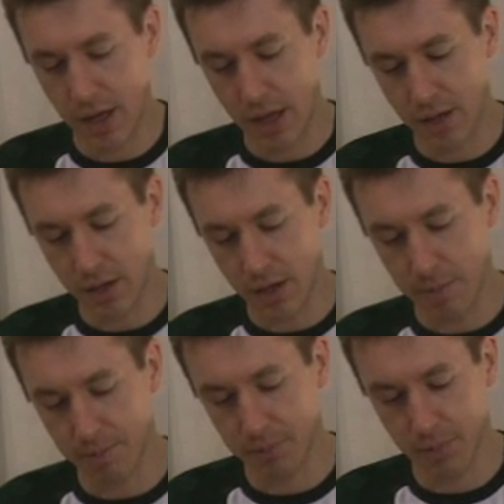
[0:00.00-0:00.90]
and
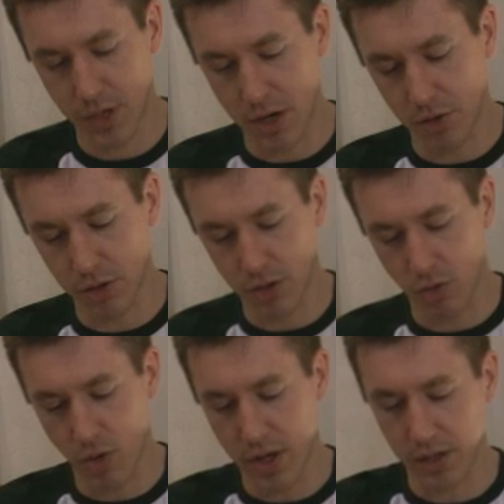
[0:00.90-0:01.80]
kind of look at
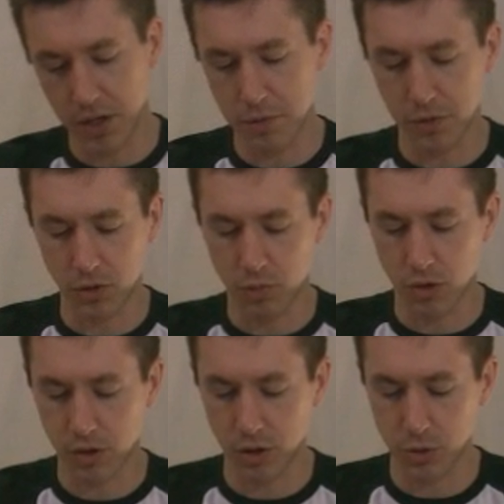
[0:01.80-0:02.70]
the wet leaf a little
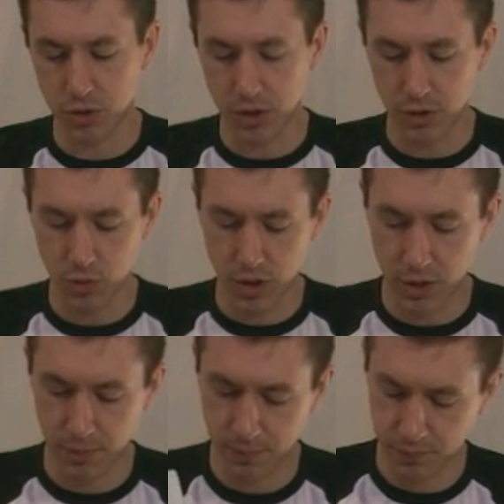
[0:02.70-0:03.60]
more closely as
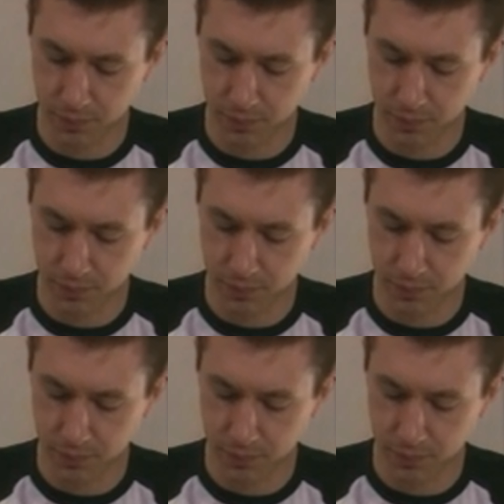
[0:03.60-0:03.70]
well.